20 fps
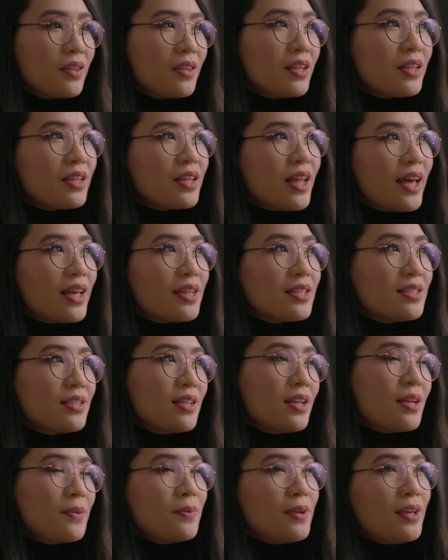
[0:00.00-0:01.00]
The
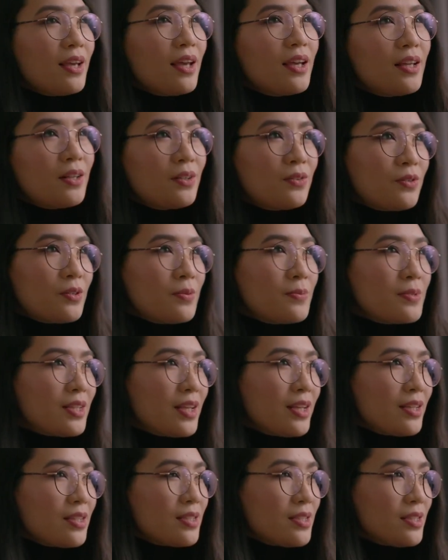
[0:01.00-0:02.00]
last time I had group
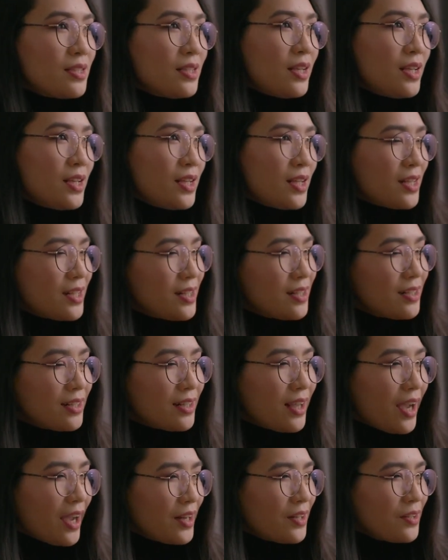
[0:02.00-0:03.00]
sex, it
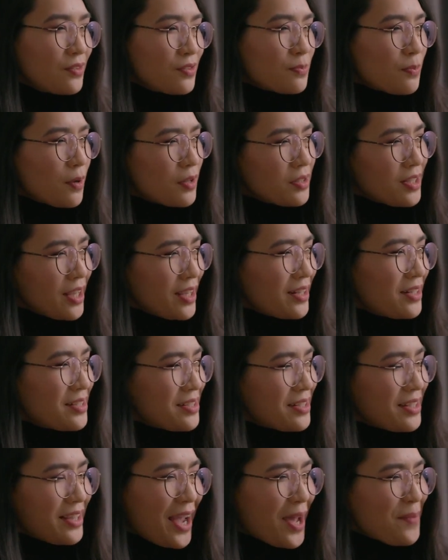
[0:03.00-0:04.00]
kind of
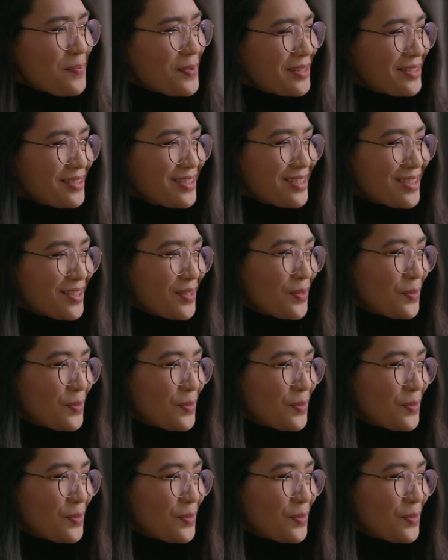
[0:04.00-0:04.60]
spontaneously happened.